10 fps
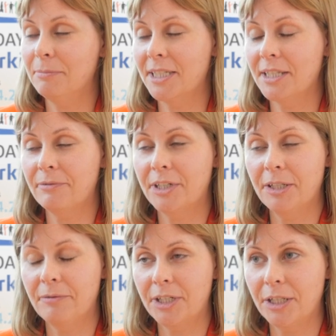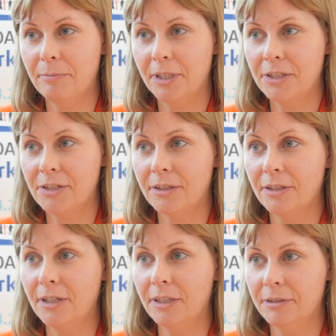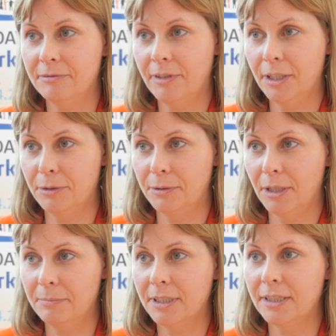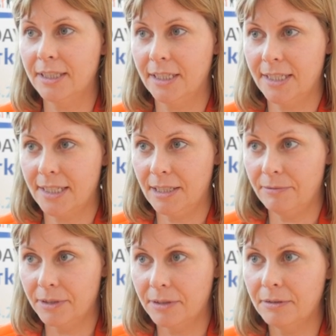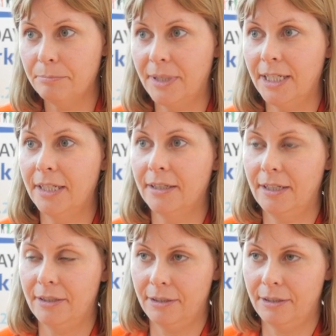it depends very, very much on the follow-up that is given by,